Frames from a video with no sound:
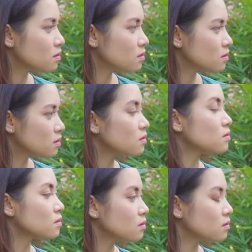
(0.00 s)

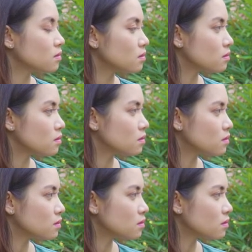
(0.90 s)

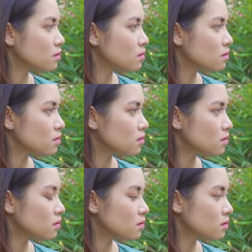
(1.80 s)

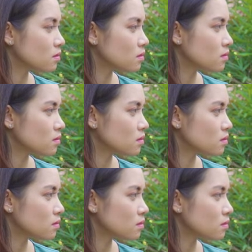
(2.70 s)

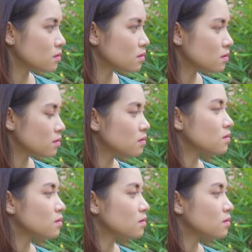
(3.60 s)
(not speaking)